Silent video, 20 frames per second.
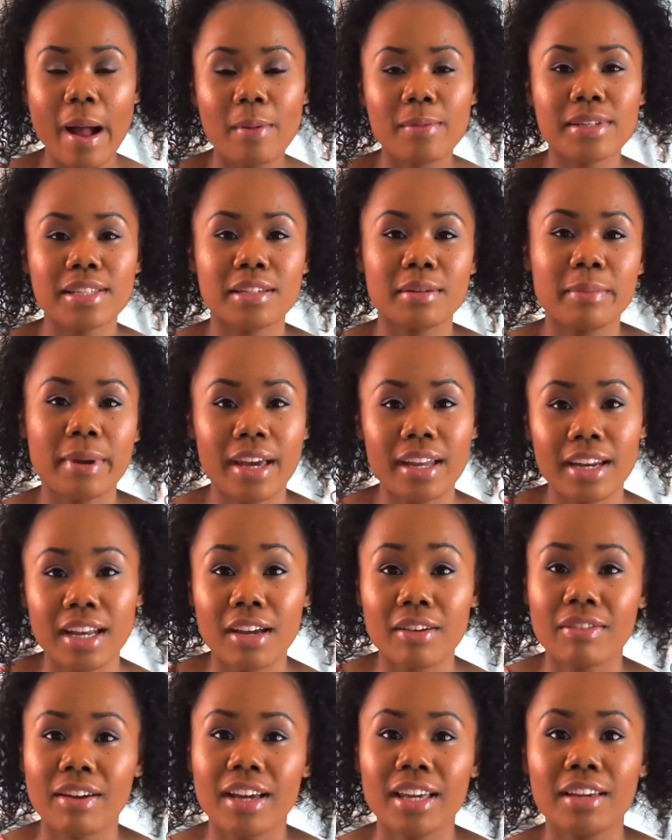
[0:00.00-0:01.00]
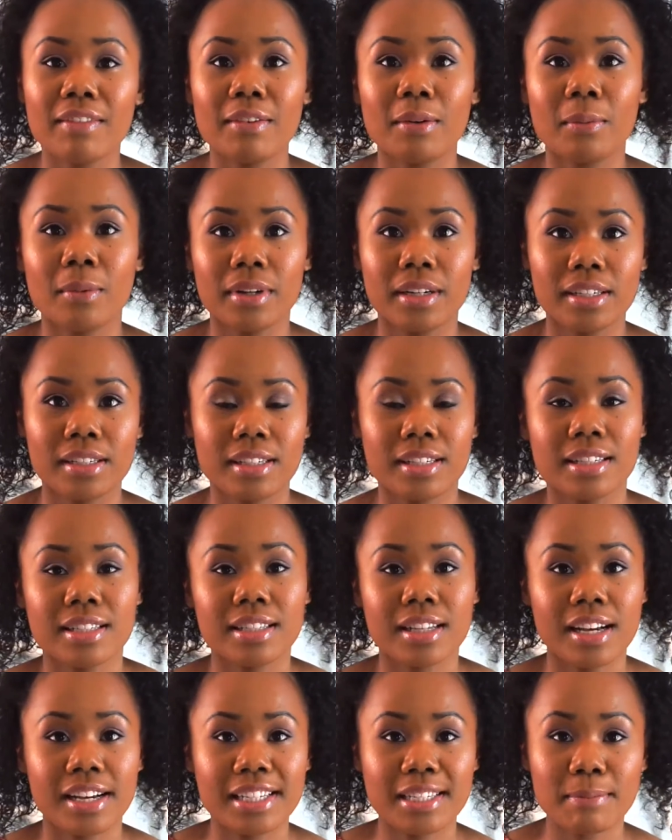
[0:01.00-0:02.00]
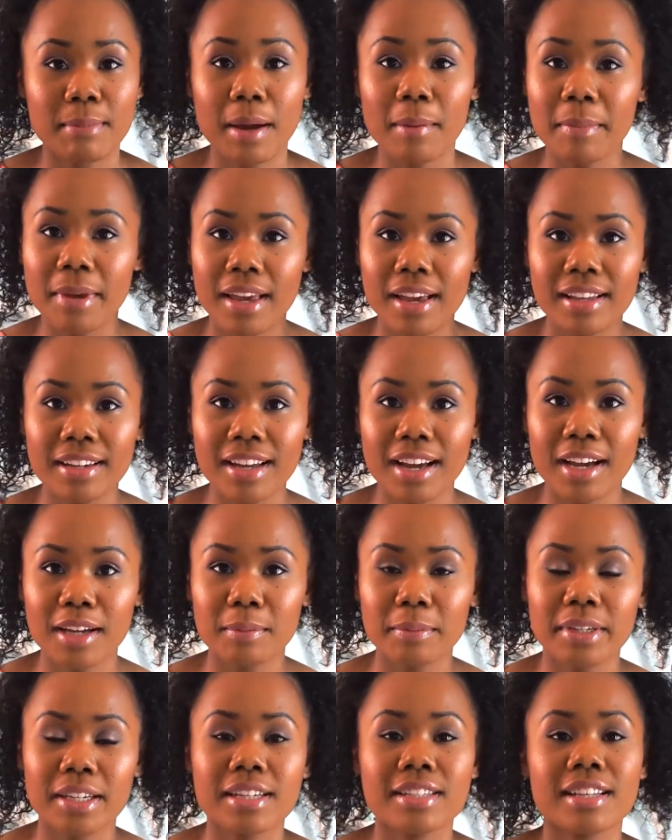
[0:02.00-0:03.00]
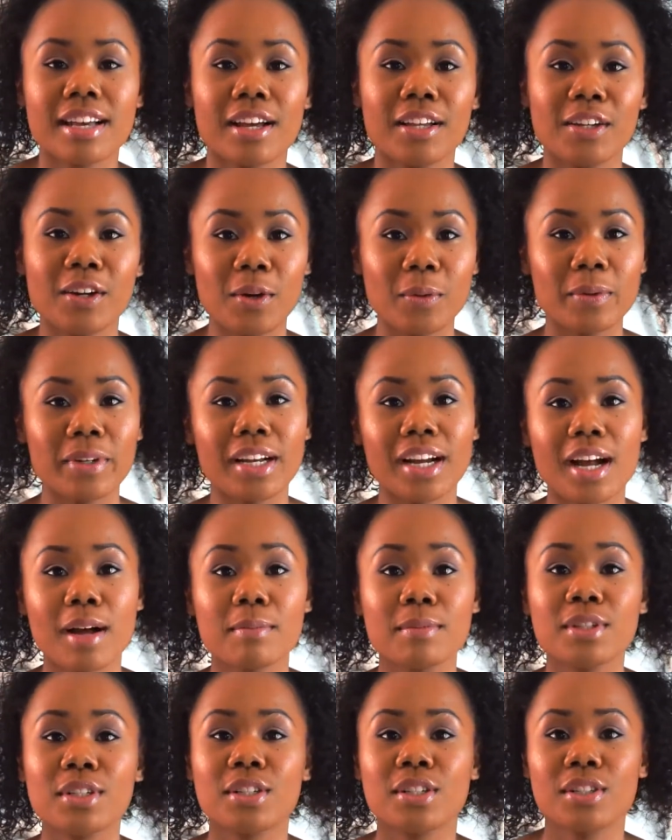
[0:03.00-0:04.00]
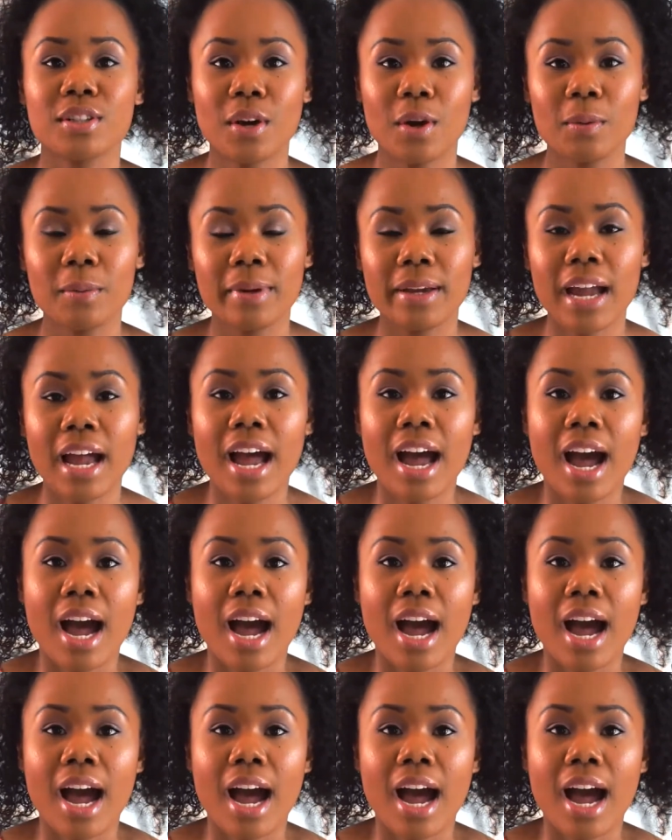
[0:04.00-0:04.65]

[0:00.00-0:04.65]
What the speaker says: I was debating if I even wanted to discuss my Make 9 because I know when it comes to sewing